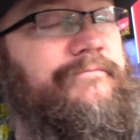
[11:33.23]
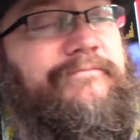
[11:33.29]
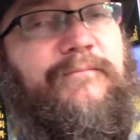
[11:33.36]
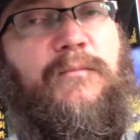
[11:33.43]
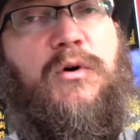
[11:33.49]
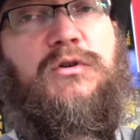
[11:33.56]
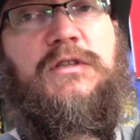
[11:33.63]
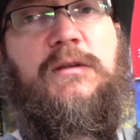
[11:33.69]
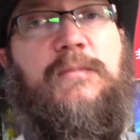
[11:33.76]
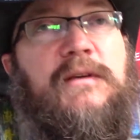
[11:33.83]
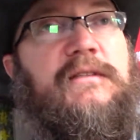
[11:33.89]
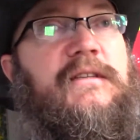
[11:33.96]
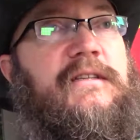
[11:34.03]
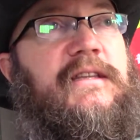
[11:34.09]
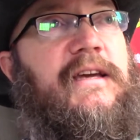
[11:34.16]
most of the
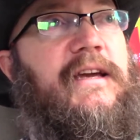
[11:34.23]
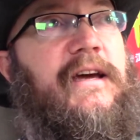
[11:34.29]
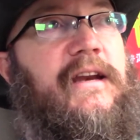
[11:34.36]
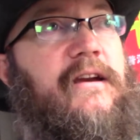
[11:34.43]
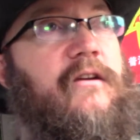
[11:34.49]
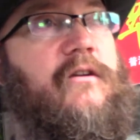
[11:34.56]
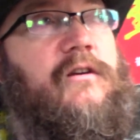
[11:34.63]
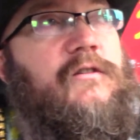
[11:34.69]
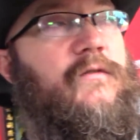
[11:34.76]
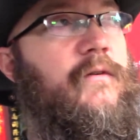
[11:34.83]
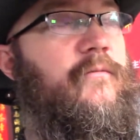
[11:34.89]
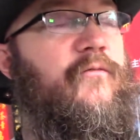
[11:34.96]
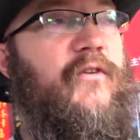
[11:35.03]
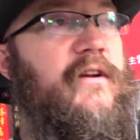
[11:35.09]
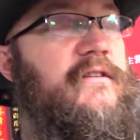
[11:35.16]
business they get here is
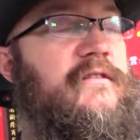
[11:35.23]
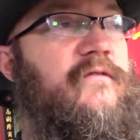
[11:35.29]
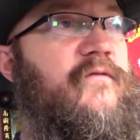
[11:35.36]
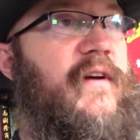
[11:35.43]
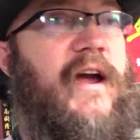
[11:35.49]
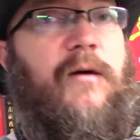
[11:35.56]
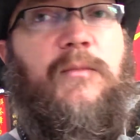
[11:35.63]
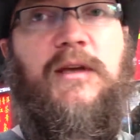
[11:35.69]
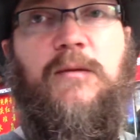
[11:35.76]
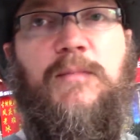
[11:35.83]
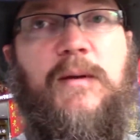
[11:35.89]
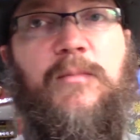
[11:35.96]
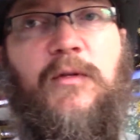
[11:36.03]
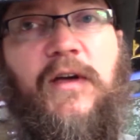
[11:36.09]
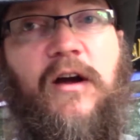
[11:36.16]
from friends and family and
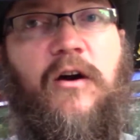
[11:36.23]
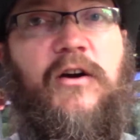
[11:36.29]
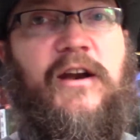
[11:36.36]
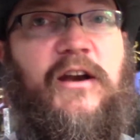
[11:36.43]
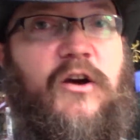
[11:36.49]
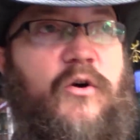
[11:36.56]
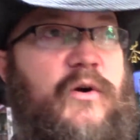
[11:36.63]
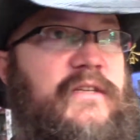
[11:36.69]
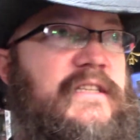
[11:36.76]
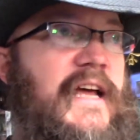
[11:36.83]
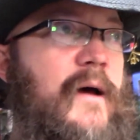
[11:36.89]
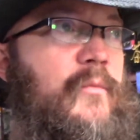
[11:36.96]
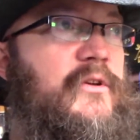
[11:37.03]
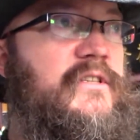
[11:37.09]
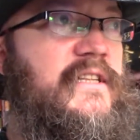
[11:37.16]
people they already know,
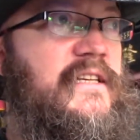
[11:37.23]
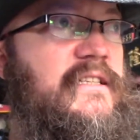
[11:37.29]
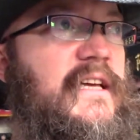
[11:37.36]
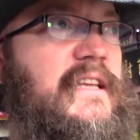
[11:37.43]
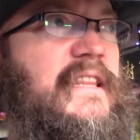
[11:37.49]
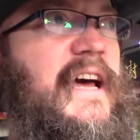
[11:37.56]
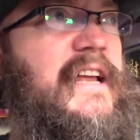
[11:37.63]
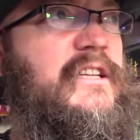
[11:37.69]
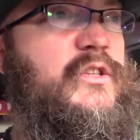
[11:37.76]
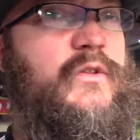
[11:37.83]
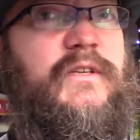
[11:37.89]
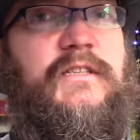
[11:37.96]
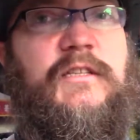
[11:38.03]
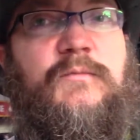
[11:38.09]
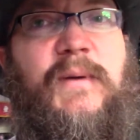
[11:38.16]
established, things like that. And so
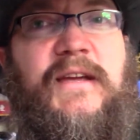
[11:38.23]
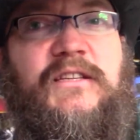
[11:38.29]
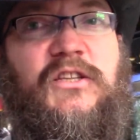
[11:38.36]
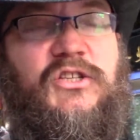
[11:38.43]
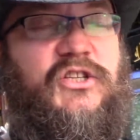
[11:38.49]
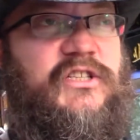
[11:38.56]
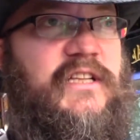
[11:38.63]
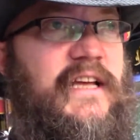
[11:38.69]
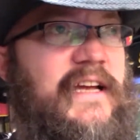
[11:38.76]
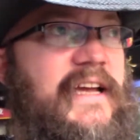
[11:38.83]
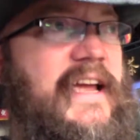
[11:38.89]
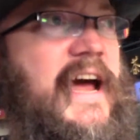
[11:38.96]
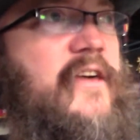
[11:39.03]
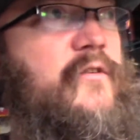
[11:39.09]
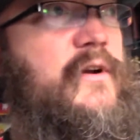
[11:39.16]
this is basically just like a
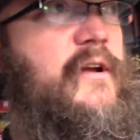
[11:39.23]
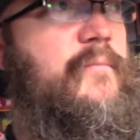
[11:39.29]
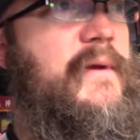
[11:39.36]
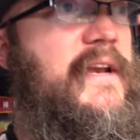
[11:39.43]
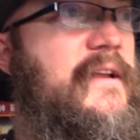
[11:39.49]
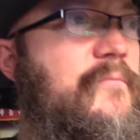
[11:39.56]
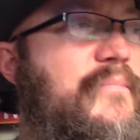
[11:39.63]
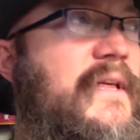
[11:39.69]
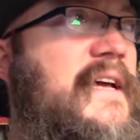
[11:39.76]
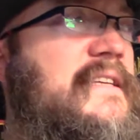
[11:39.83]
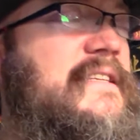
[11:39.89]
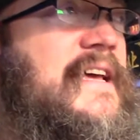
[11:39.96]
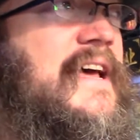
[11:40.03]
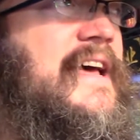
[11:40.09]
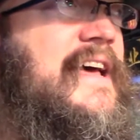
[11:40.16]
gathering, a meeting
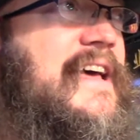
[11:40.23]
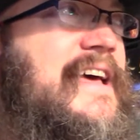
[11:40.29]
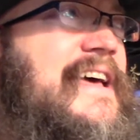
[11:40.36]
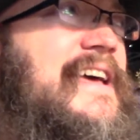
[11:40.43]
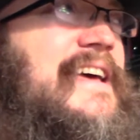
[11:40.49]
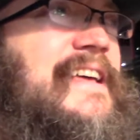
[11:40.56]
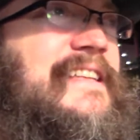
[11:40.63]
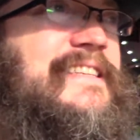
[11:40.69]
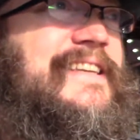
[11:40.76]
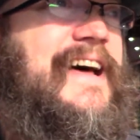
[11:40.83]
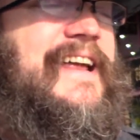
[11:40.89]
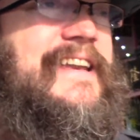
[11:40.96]
place. It's not